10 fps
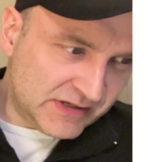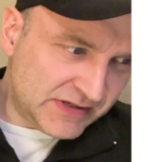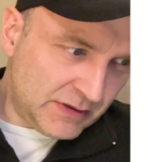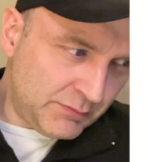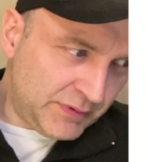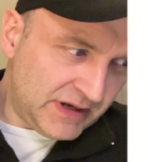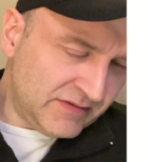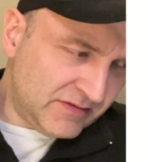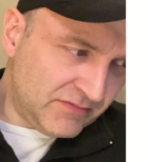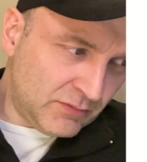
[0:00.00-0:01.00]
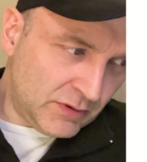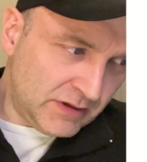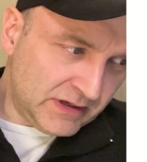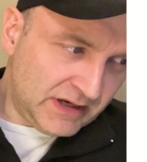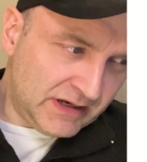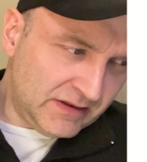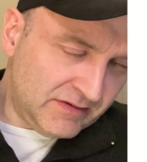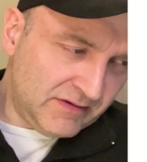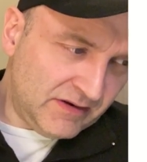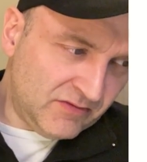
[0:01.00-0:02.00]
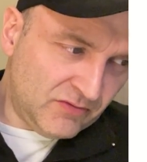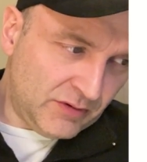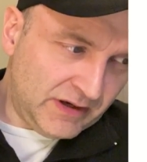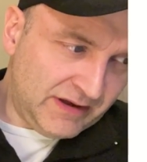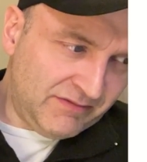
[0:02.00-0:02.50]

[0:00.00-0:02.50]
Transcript: Some parts of the world are getting the S20